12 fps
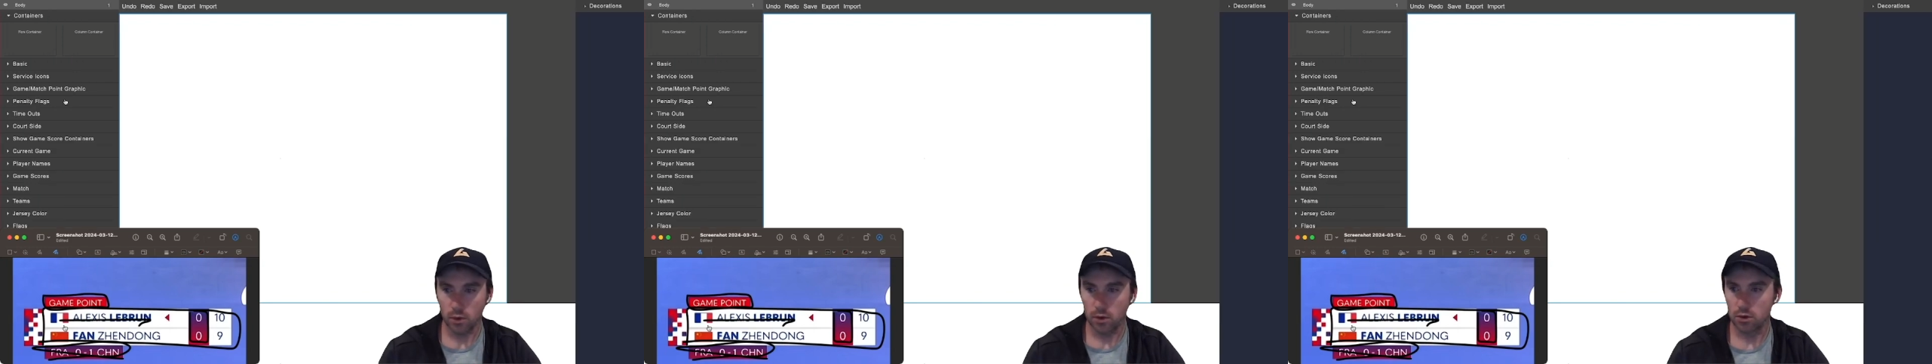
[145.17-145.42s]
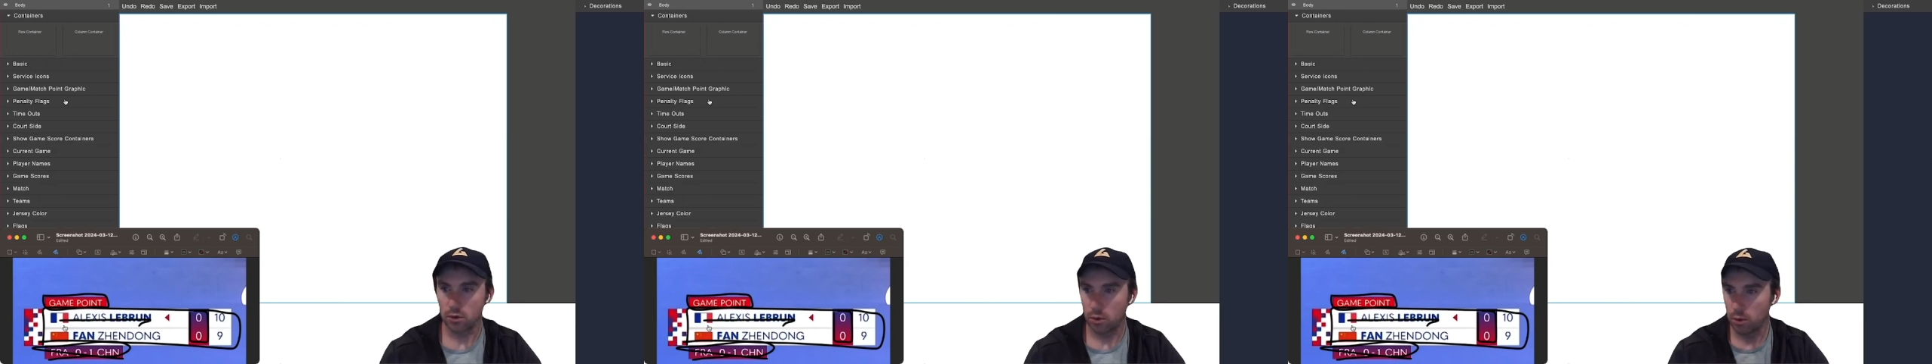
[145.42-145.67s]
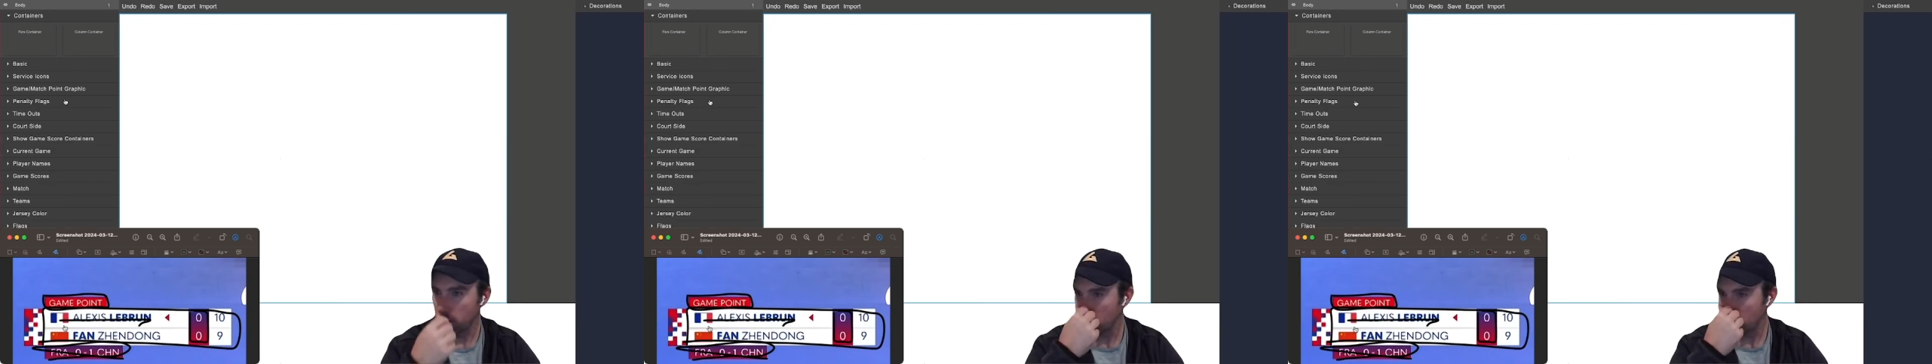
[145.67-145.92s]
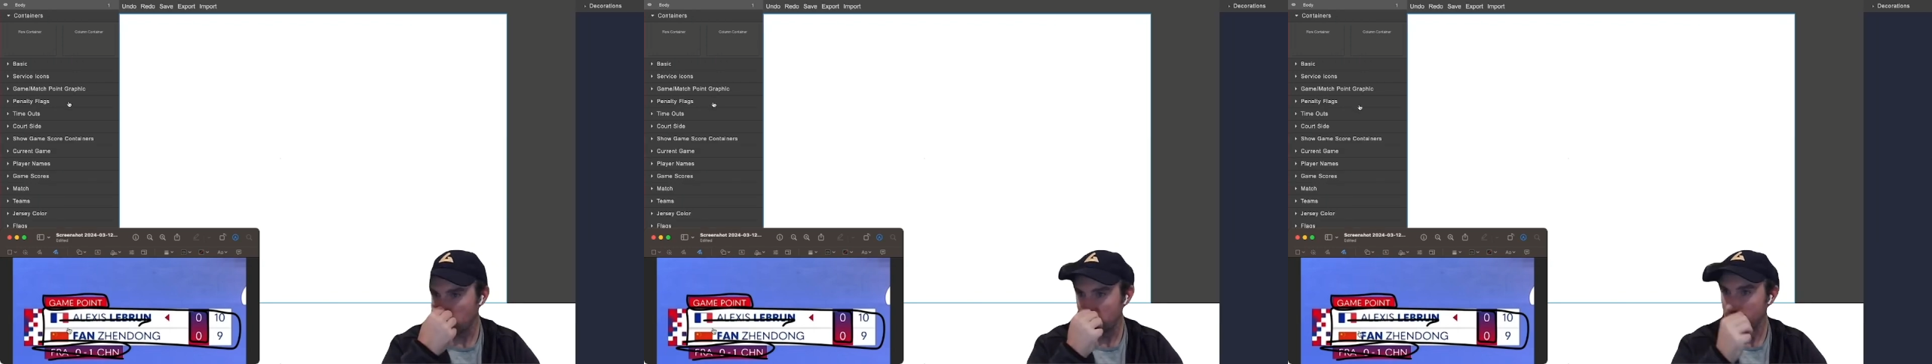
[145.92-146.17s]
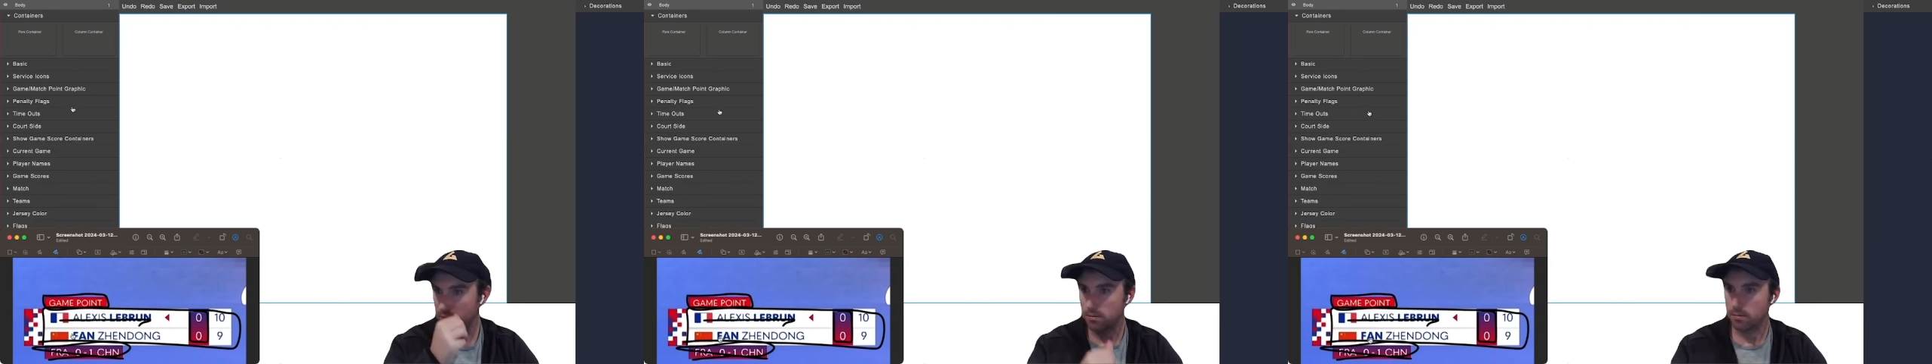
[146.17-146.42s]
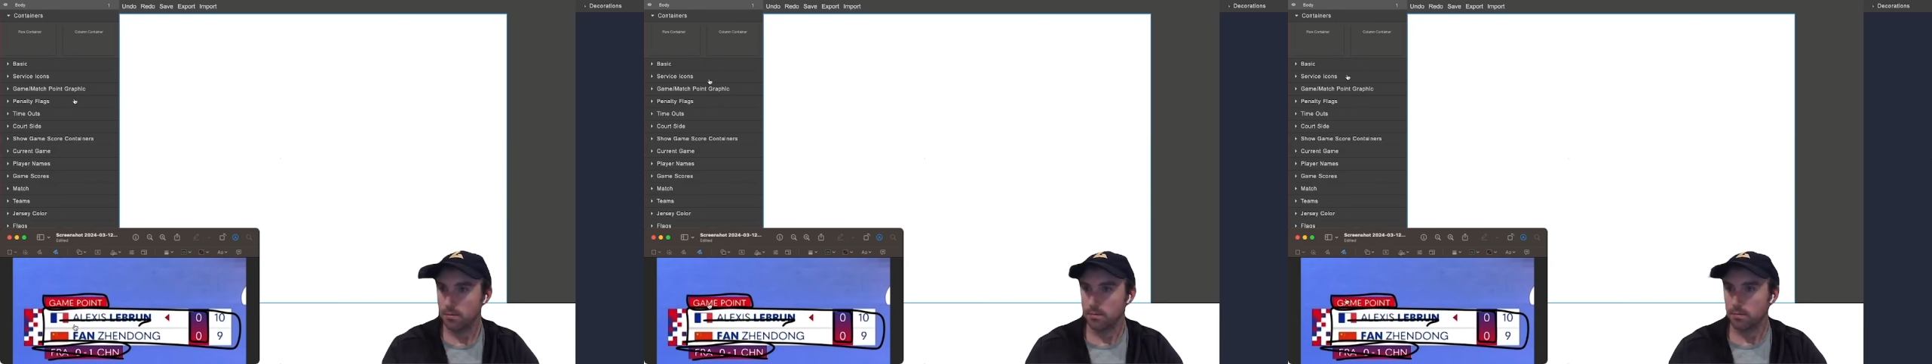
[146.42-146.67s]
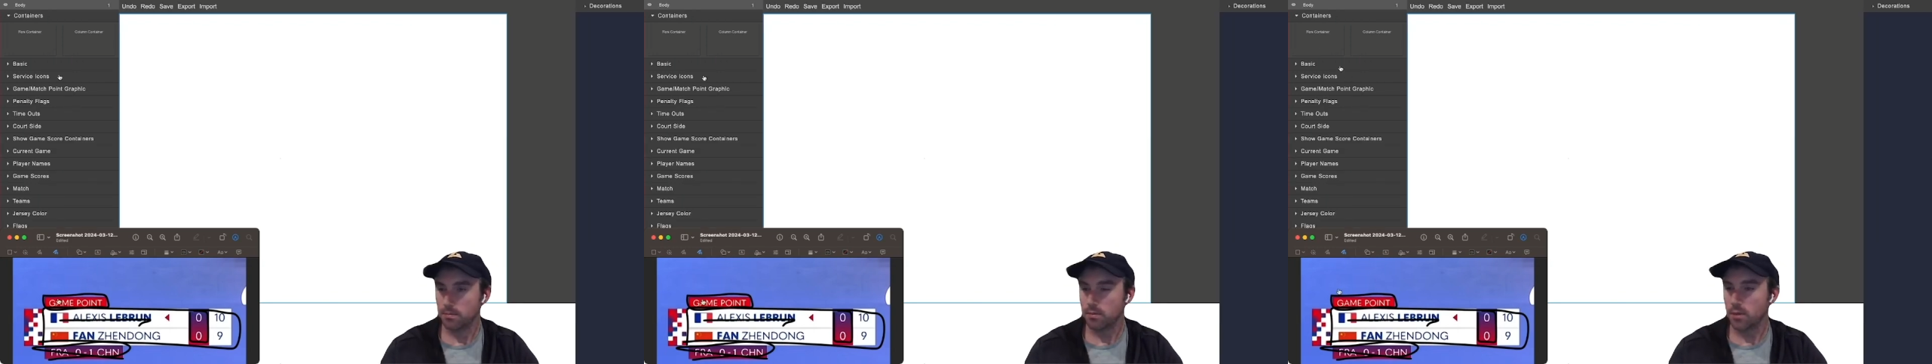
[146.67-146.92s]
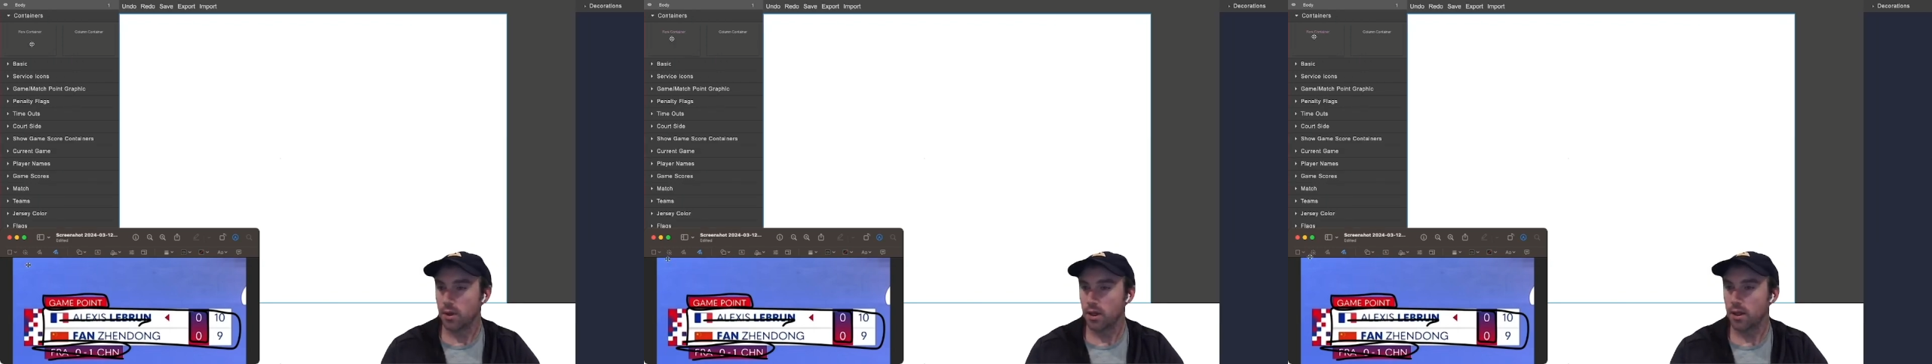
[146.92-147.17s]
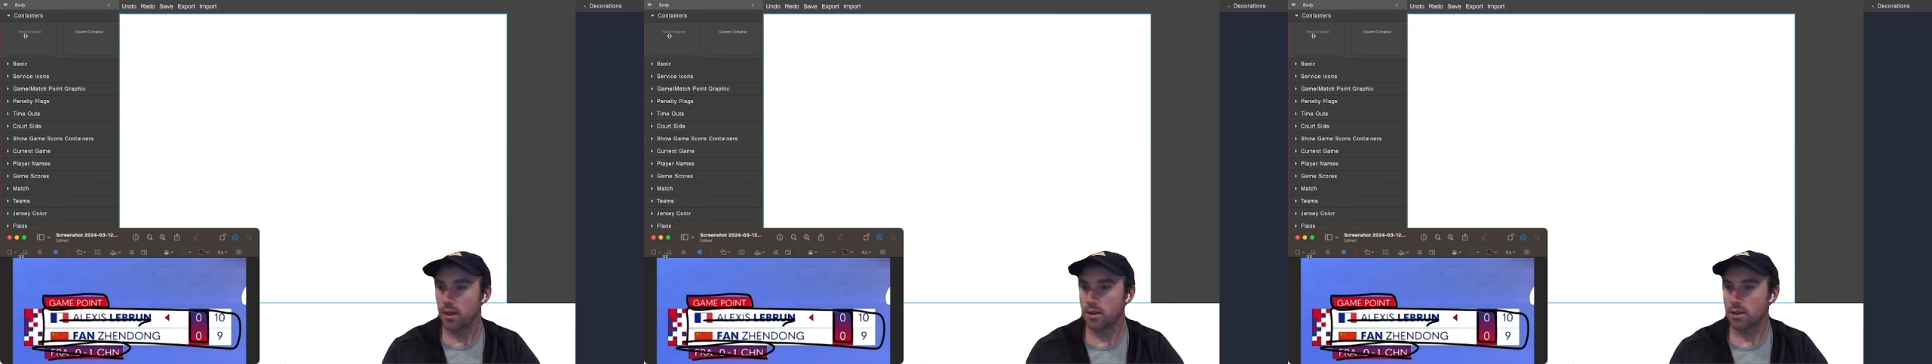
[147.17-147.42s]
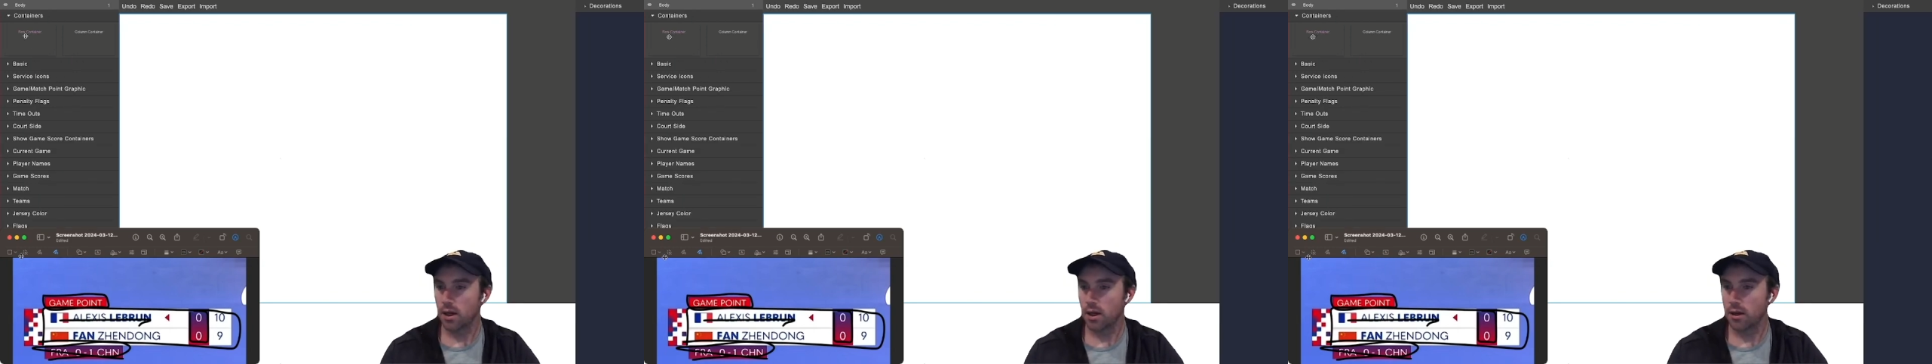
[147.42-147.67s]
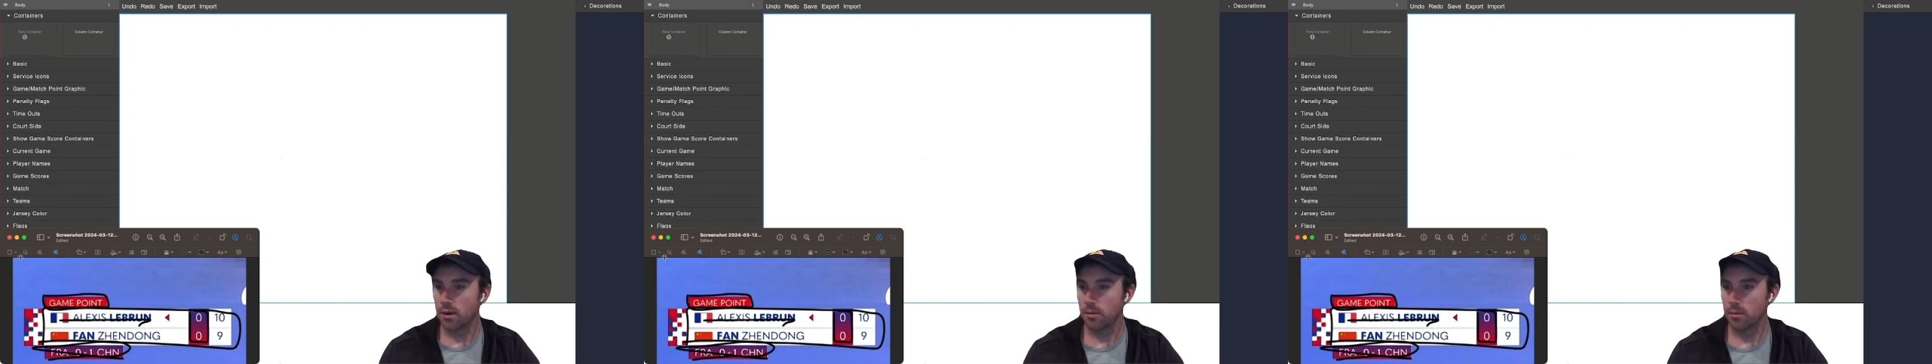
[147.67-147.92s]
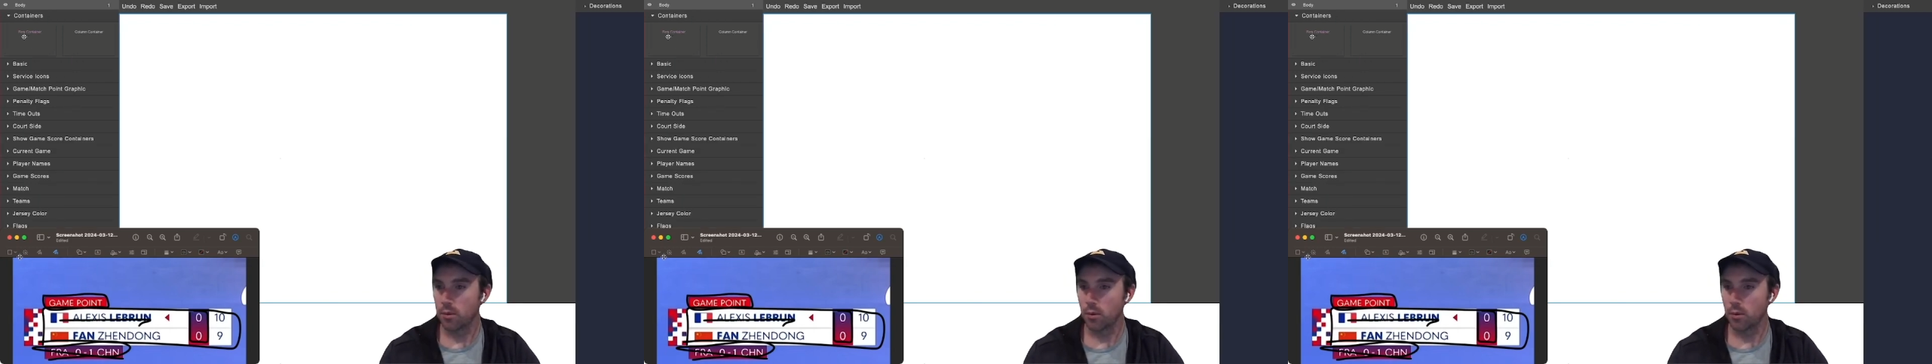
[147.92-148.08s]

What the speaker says: So what we'll do inside,